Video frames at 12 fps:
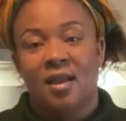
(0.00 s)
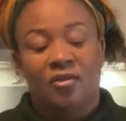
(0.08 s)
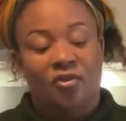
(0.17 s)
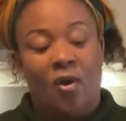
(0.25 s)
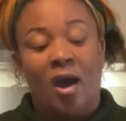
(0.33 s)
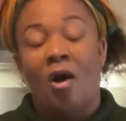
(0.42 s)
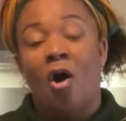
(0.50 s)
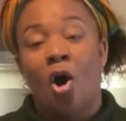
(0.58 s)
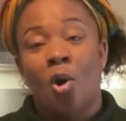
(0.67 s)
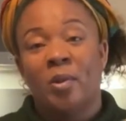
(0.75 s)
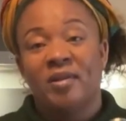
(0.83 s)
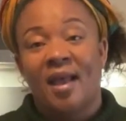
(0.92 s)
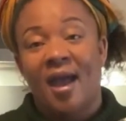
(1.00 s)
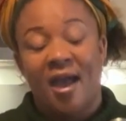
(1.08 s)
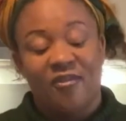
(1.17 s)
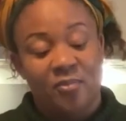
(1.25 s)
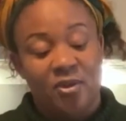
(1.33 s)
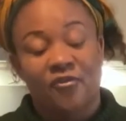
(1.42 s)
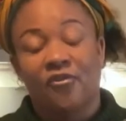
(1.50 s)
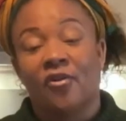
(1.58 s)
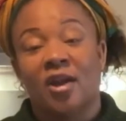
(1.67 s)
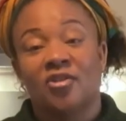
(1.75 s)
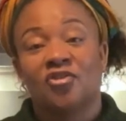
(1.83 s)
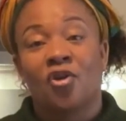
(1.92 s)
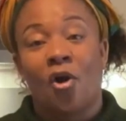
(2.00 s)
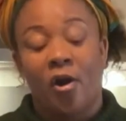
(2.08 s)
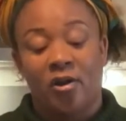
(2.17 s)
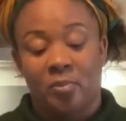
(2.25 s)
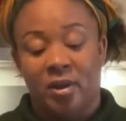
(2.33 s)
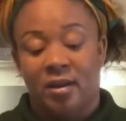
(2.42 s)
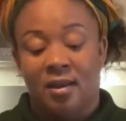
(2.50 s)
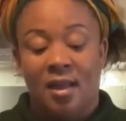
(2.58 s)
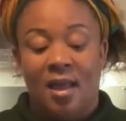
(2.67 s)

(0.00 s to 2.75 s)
So I always have me fresh cardamom.